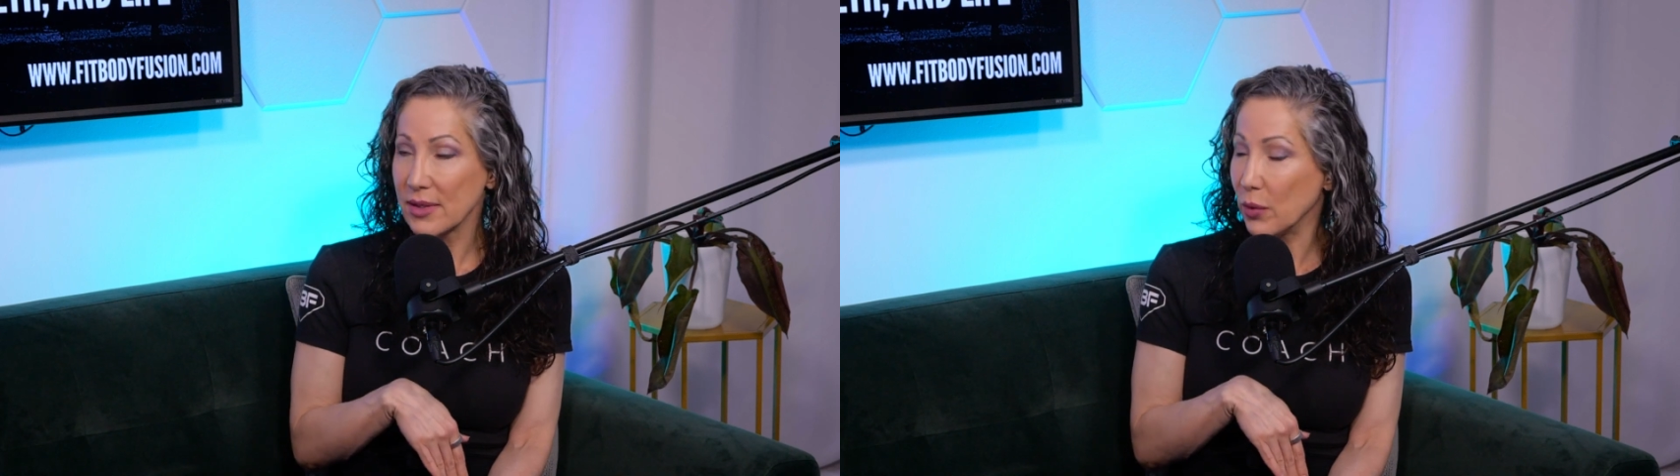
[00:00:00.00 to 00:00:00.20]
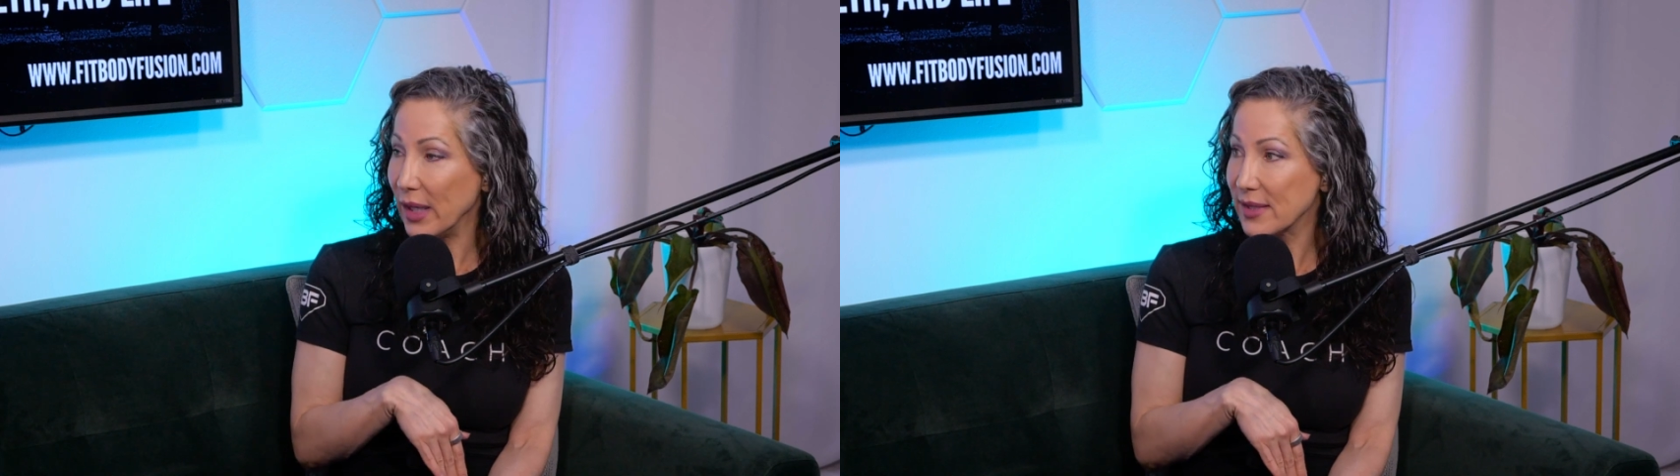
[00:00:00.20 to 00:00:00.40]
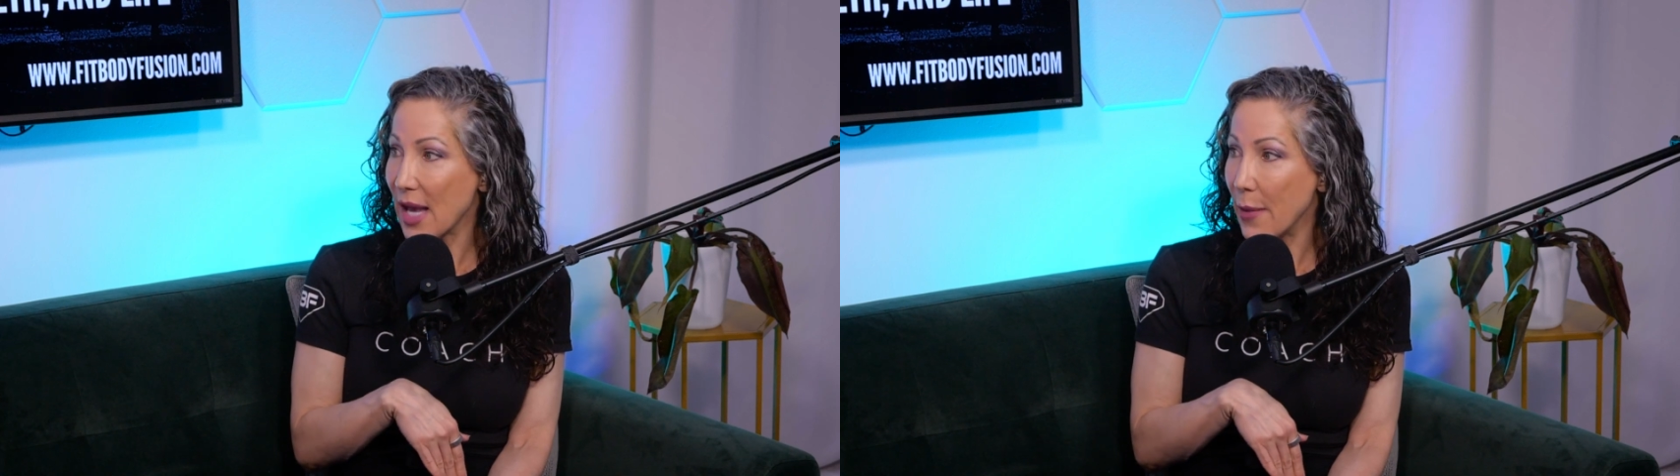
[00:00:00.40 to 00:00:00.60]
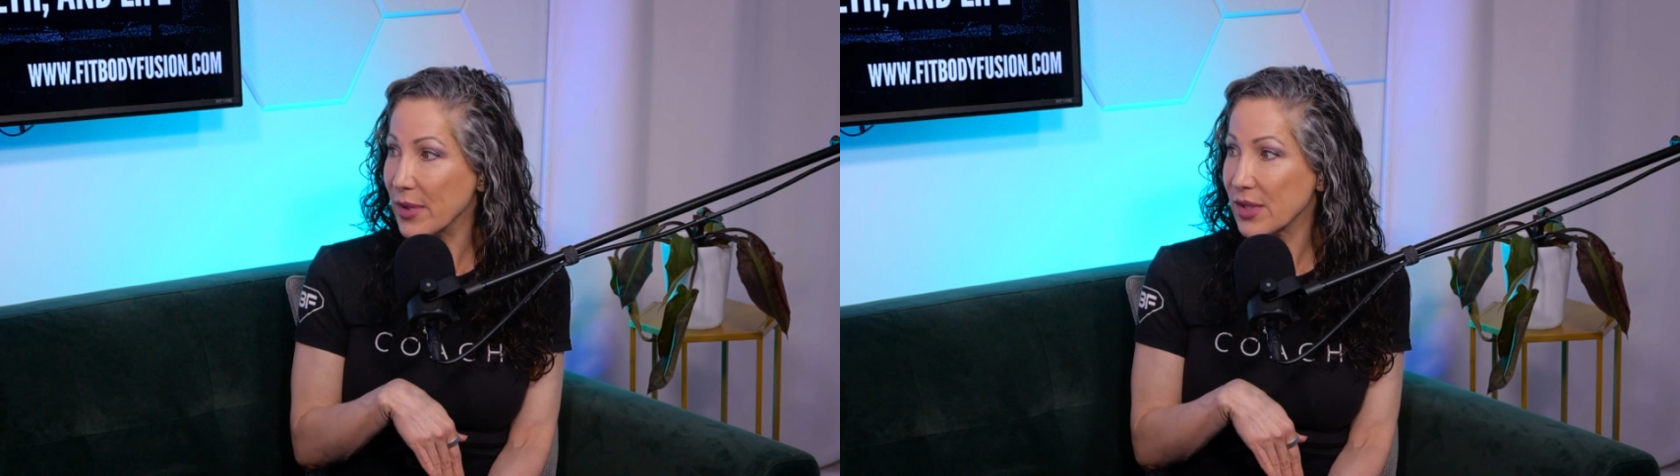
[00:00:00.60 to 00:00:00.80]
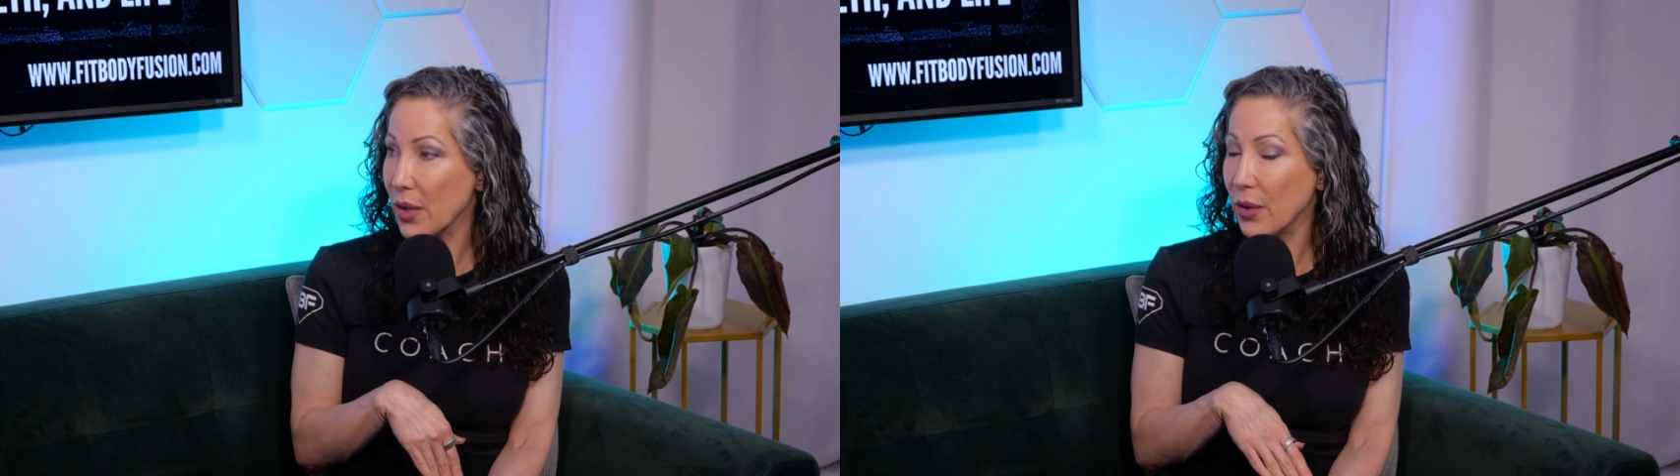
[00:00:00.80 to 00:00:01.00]
week's
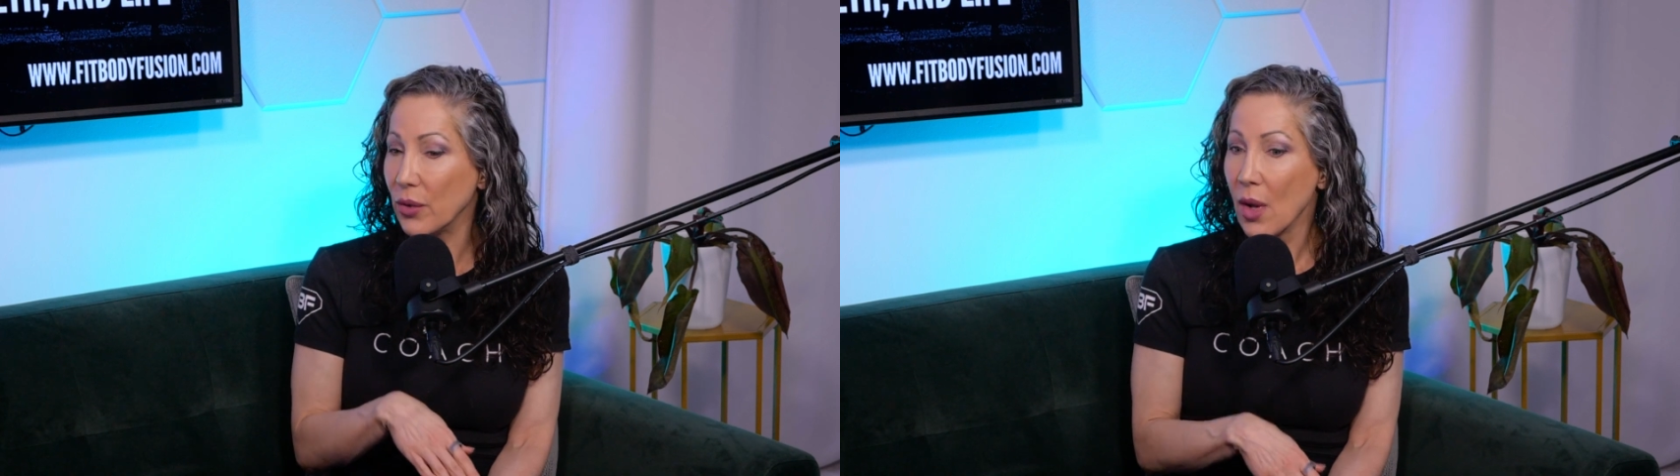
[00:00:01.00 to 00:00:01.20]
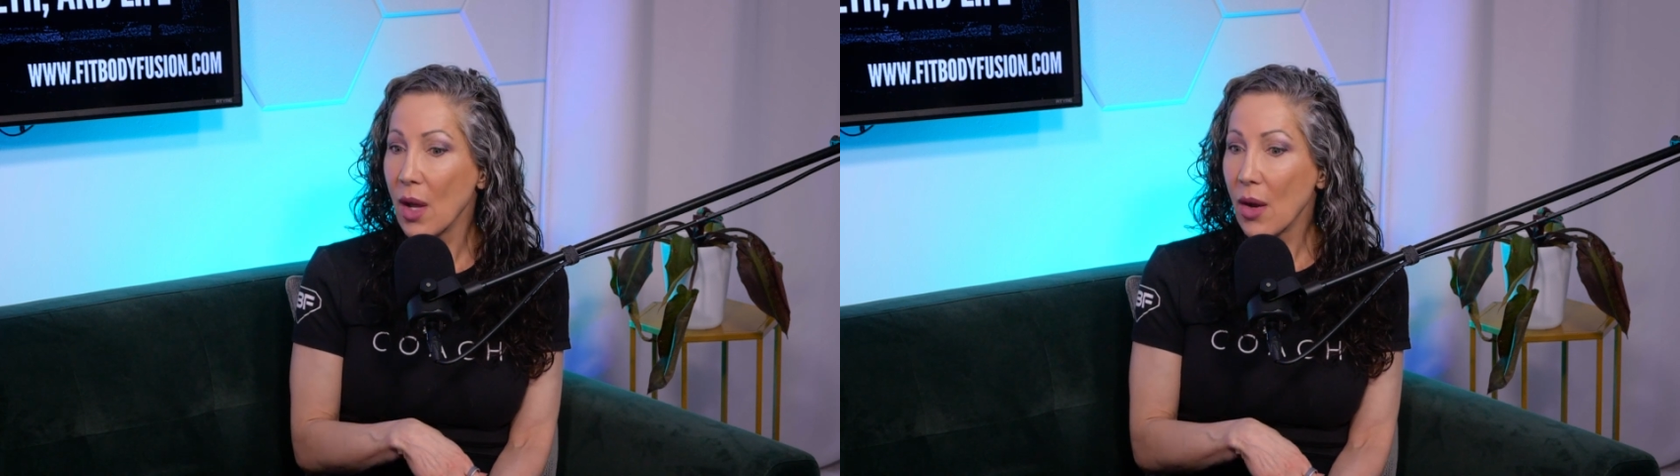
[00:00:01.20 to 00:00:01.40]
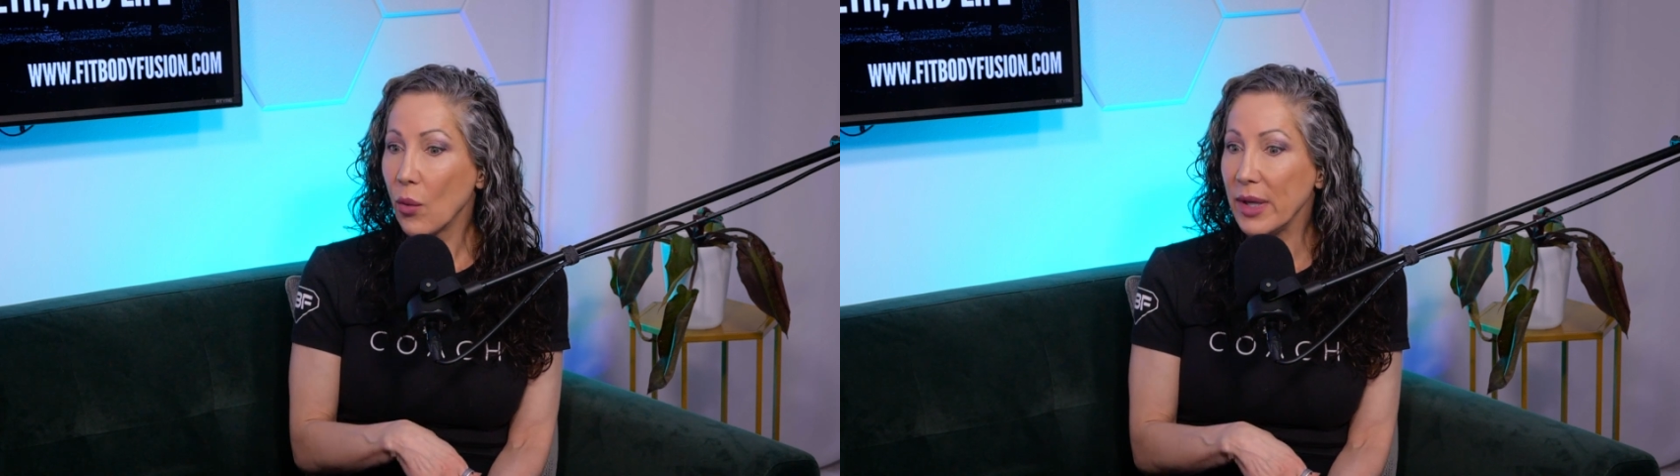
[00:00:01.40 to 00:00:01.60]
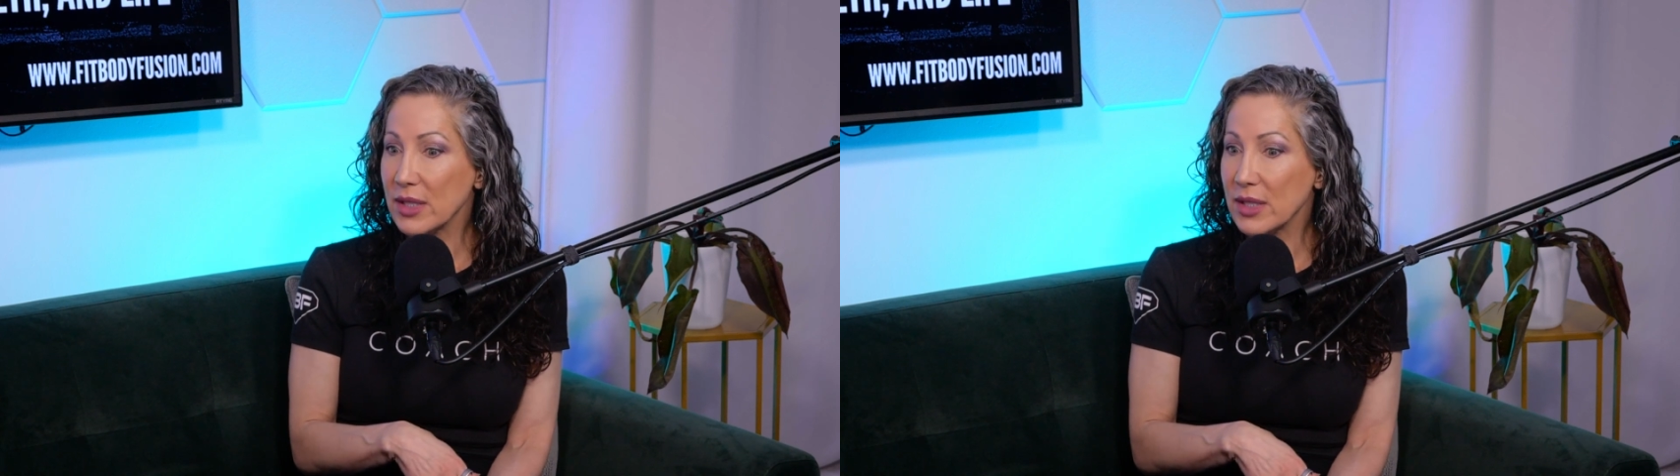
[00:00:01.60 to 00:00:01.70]
episode, we